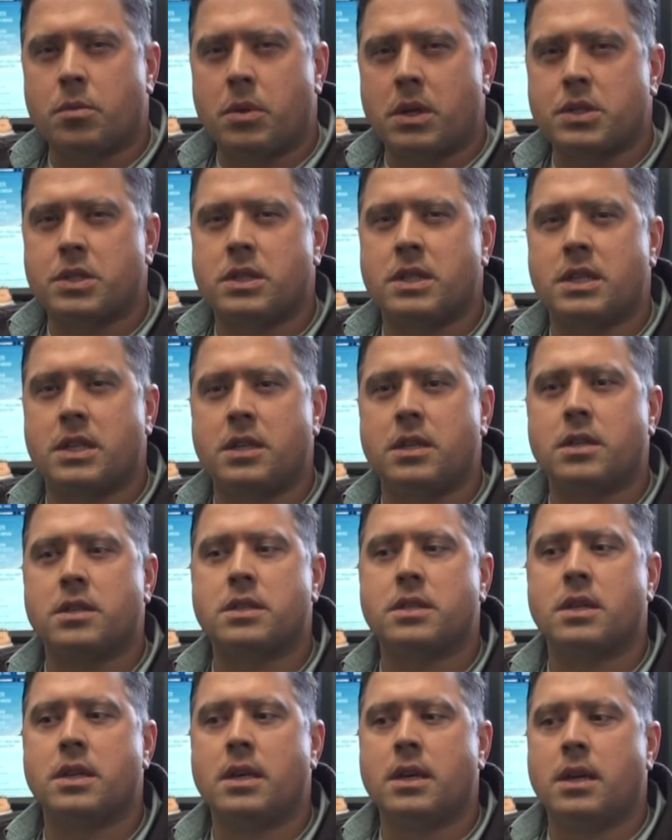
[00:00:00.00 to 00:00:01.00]
combustion
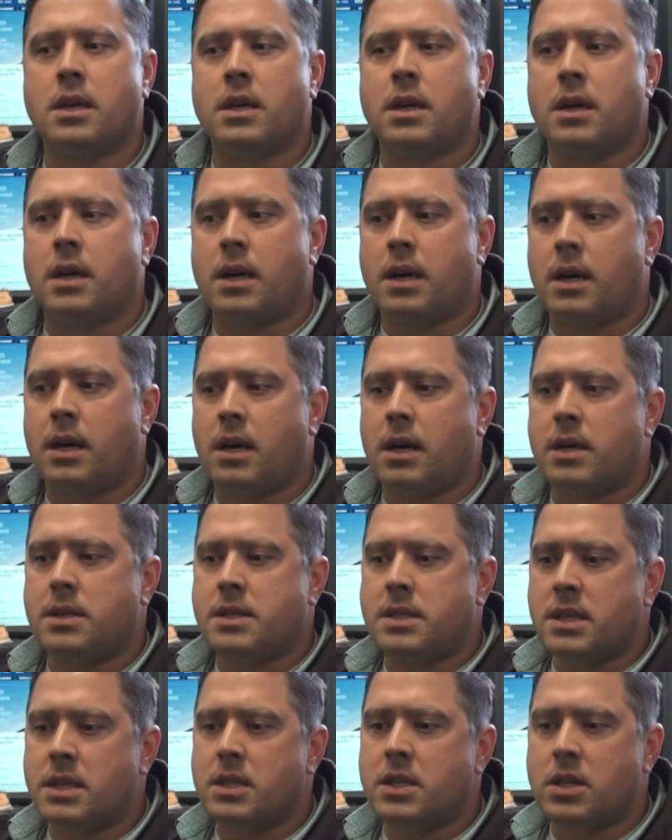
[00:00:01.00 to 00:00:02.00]
heaters,
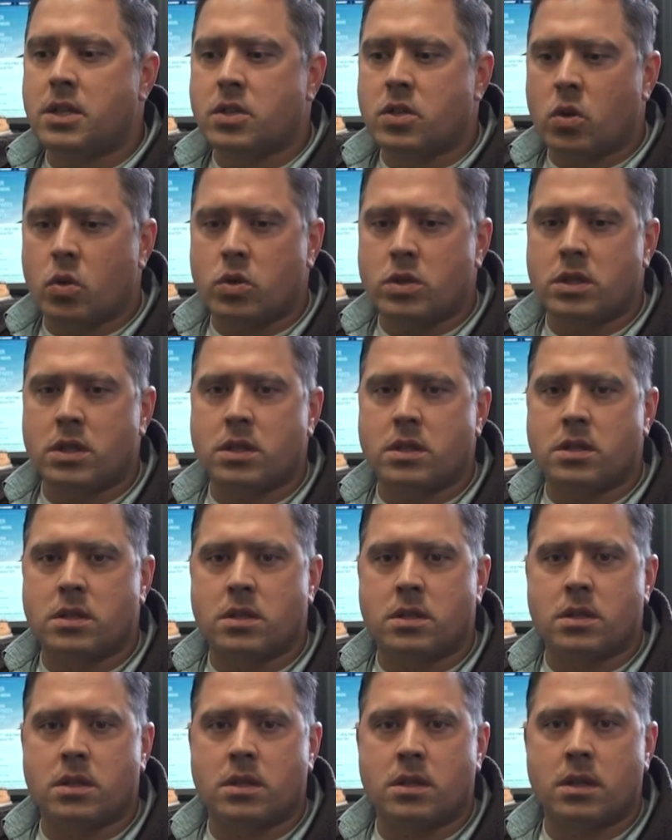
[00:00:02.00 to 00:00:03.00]
C&D
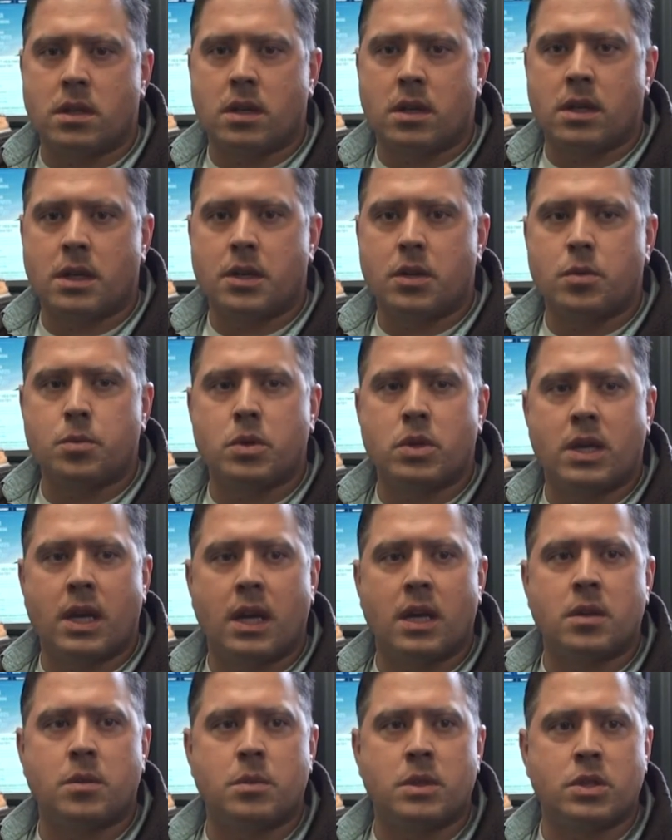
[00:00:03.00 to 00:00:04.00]
Associates here in
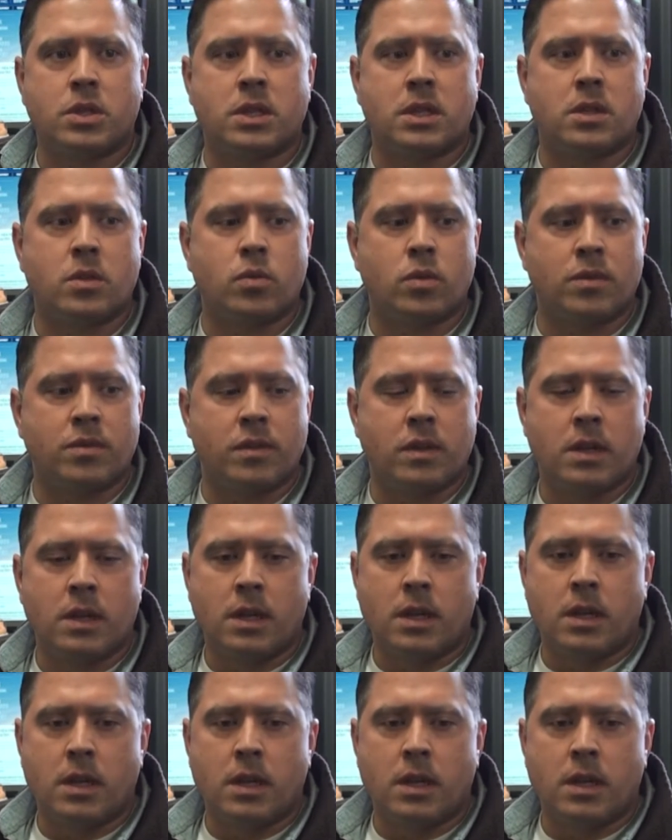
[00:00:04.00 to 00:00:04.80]
Buchanan, Michigan, we